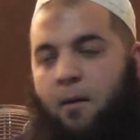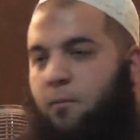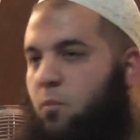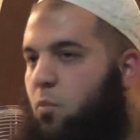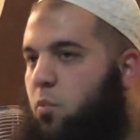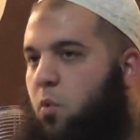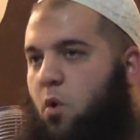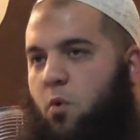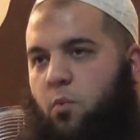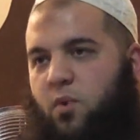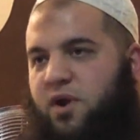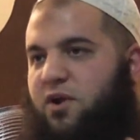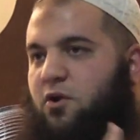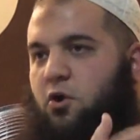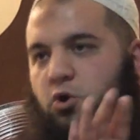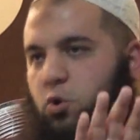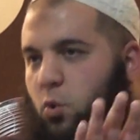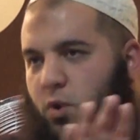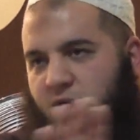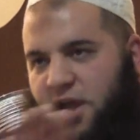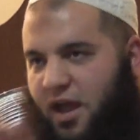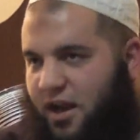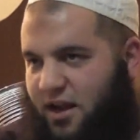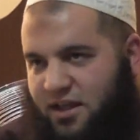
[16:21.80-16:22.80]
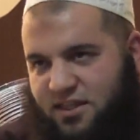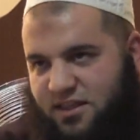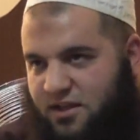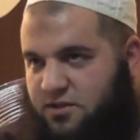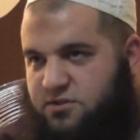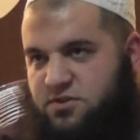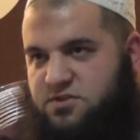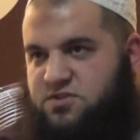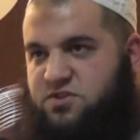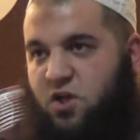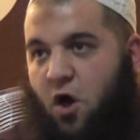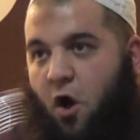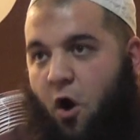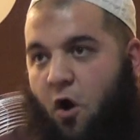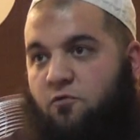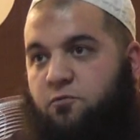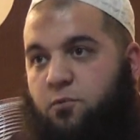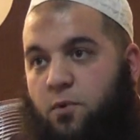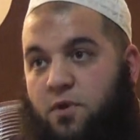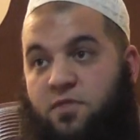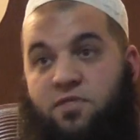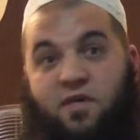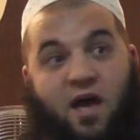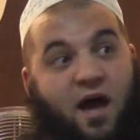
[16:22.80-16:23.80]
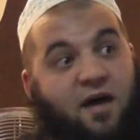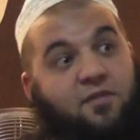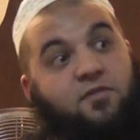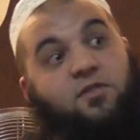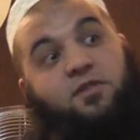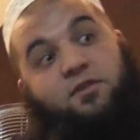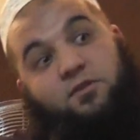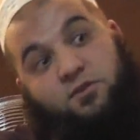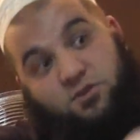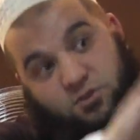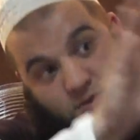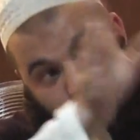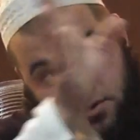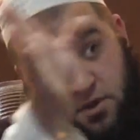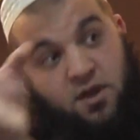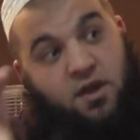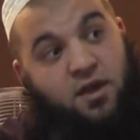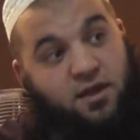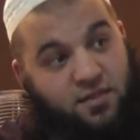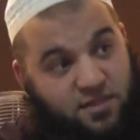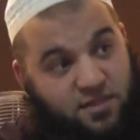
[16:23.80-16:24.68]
we're not doing anything to start off with. And